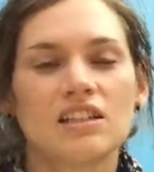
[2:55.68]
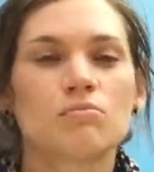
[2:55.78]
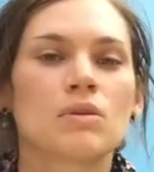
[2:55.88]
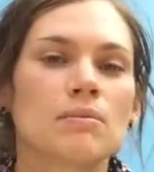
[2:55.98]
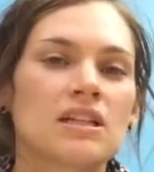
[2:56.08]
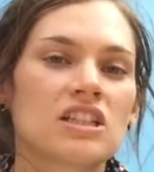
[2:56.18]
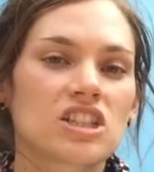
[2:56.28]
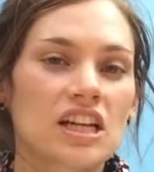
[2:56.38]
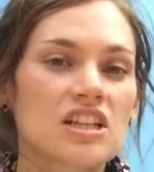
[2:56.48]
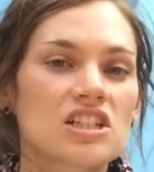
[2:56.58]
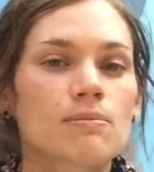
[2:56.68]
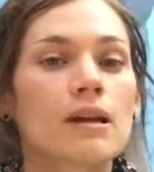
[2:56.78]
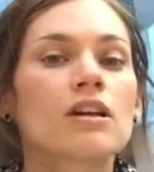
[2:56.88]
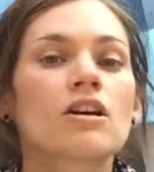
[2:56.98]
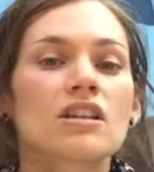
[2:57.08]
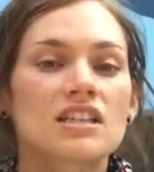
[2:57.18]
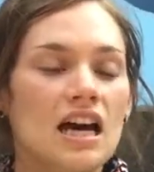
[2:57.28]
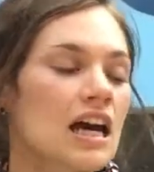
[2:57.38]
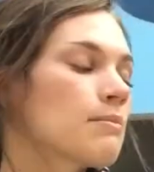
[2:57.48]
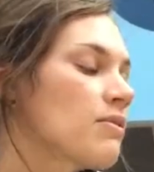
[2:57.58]
Maybe it changed depending on the
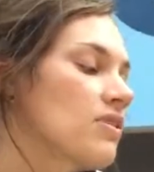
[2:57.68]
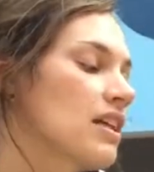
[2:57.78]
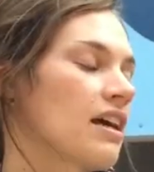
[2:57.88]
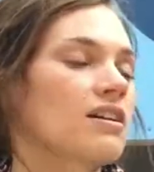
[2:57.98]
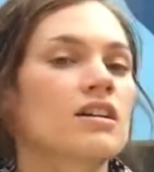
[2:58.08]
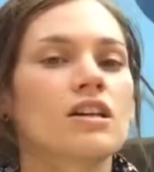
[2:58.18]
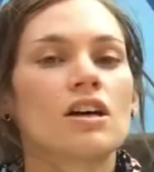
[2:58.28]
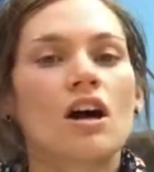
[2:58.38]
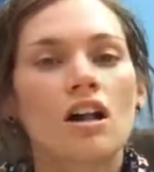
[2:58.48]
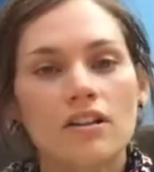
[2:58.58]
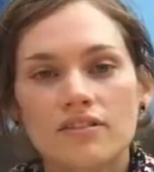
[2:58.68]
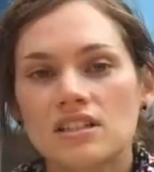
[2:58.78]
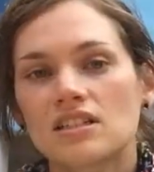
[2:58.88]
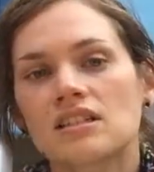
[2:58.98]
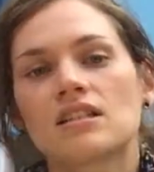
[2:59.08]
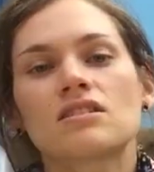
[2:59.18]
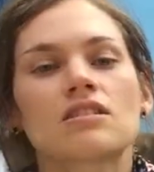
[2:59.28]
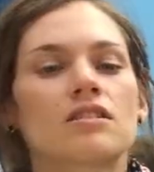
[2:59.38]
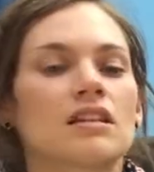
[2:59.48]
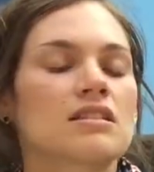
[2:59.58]
time of the day. All of these things
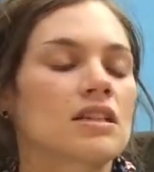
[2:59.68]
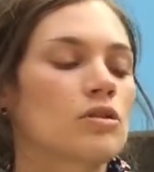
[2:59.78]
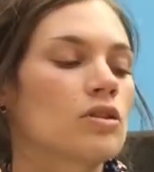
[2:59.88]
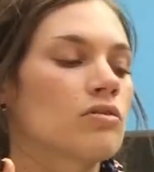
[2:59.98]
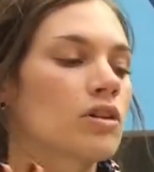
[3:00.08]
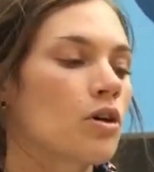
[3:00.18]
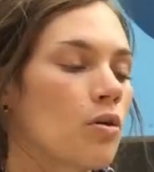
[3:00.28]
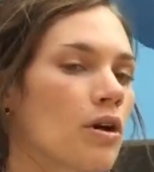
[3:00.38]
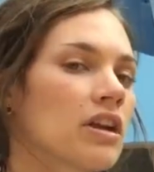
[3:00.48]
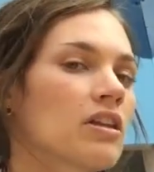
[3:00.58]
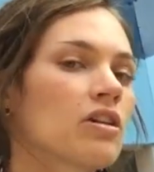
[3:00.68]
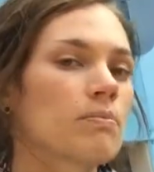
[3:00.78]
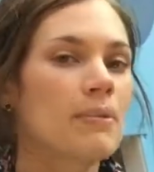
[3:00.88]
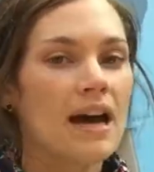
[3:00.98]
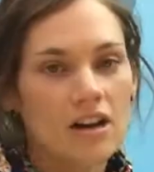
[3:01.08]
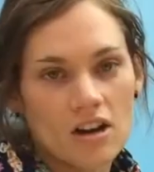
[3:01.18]
are things that you can record and look back